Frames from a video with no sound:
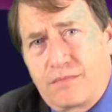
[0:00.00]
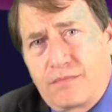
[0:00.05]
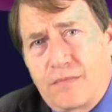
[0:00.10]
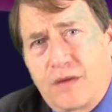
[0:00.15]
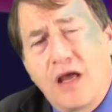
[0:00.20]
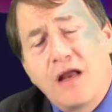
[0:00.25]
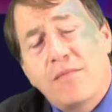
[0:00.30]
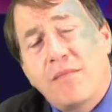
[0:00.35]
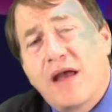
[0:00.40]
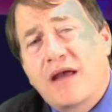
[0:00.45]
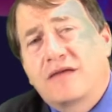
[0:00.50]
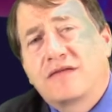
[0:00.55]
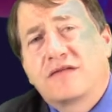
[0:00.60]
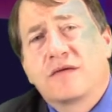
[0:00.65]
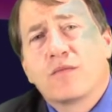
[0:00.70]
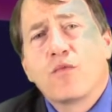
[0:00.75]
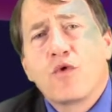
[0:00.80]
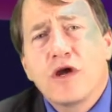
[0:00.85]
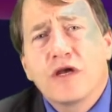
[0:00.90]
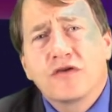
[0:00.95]
It makes
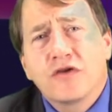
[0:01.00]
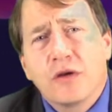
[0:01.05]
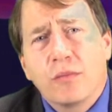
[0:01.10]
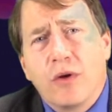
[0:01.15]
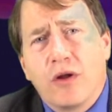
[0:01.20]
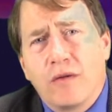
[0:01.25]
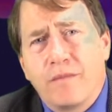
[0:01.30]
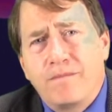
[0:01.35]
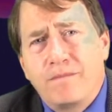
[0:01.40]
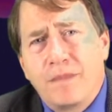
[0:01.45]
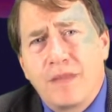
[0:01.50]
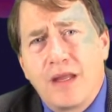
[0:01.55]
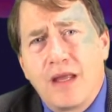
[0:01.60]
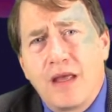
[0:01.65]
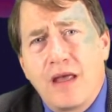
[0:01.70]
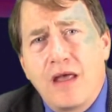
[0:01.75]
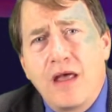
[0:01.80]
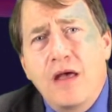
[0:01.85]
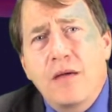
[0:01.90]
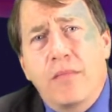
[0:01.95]
them reasonable.
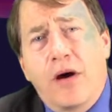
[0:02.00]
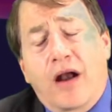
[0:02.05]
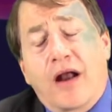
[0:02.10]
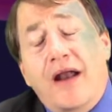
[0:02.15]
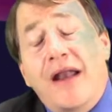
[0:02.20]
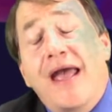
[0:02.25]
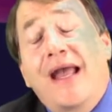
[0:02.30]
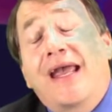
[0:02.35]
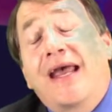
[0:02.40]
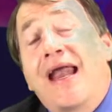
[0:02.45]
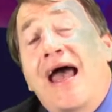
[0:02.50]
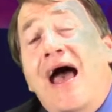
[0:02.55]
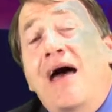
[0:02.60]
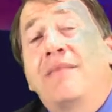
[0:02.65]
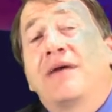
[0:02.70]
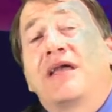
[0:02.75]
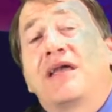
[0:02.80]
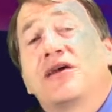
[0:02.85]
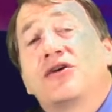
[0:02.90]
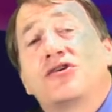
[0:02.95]
But on
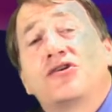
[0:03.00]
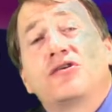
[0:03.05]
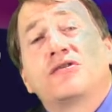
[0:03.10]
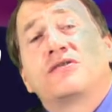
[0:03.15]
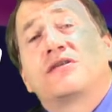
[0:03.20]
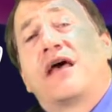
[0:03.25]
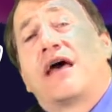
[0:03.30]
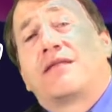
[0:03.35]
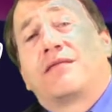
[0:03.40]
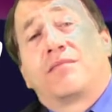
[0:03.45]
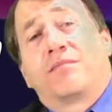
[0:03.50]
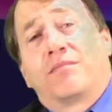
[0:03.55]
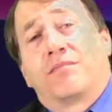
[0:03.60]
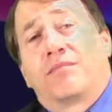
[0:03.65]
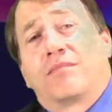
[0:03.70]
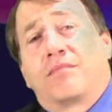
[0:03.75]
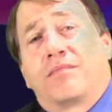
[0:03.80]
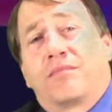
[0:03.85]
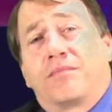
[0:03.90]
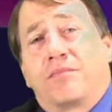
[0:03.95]
economic issues that
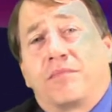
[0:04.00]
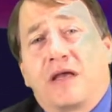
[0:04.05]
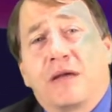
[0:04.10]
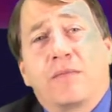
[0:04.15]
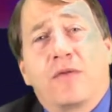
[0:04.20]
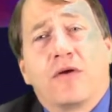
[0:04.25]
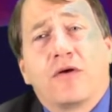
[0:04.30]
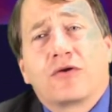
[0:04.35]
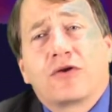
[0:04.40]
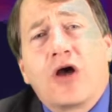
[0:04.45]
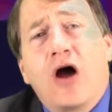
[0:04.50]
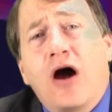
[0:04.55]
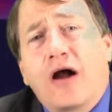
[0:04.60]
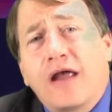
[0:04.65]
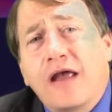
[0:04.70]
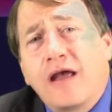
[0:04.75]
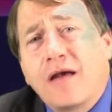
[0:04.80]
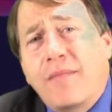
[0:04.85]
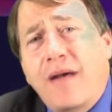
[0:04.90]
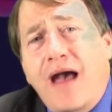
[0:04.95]
people are
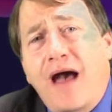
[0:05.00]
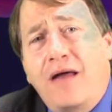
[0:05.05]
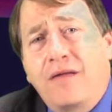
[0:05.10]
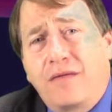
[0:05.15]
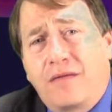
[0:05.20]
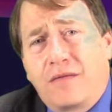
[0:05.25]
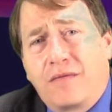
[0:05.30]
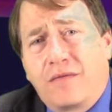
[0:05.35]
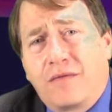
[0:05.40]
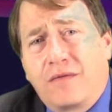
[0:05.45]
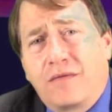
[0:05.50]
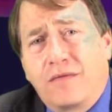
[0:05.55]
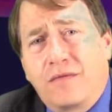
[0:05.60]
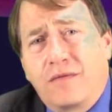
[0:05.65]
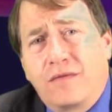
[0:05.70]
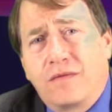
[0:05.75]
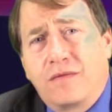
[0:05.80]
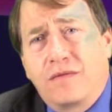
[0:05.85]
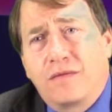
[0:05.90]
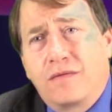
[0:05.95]
talking about,
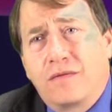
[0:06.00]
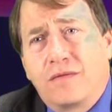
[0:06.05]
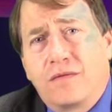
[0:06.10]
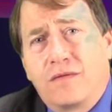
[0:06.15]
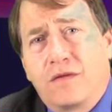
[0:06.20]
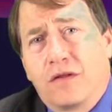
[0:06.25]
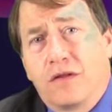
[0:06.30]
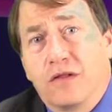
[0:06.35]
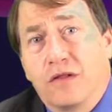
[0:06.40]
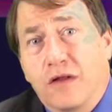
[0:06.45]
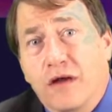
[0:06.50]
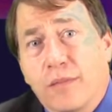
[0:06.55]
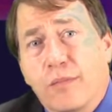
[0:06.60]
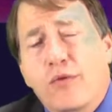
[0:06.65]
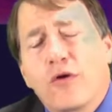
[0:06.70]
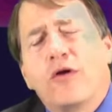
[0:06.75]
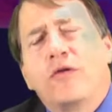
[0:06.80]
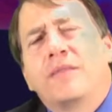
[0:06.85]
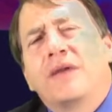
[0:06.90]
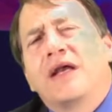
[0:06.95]
the
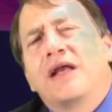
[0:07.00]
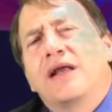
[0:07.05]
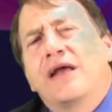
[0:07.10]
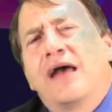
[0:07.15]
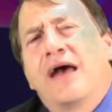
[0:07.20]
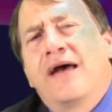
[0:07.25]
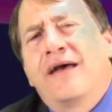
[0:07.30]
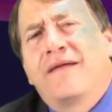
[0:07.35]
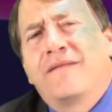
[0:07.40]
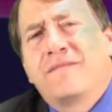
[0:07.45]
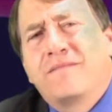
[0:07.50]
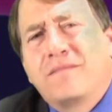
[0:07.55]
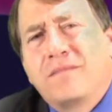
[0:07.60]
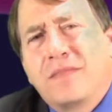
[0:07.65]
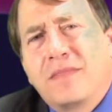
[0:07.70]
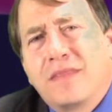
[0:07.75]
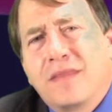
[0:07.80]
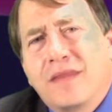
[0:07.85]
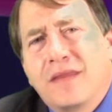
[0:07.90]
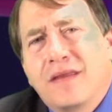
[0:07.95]
liberal media,
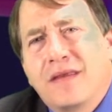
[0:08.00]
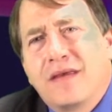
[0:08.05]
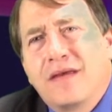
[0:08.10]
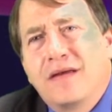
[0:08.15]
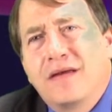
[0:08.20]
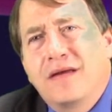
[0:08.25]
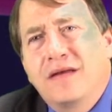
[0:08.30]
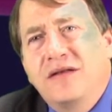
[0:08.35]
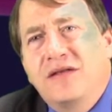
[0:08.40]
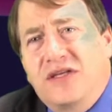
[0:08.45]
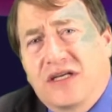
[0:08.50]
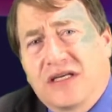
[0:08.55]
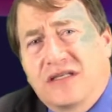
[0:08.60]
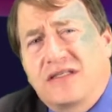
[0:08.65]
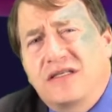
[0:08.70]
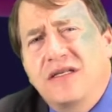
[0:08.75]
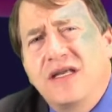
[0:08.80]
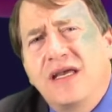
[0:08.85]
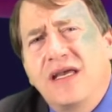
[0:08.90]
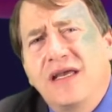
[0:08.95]

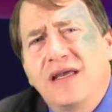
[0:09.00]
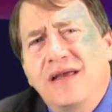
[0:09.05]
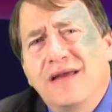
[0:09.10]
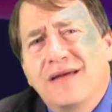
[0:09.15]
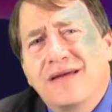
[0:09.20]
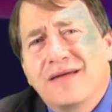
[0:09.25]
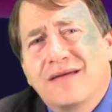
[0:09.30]
Disney,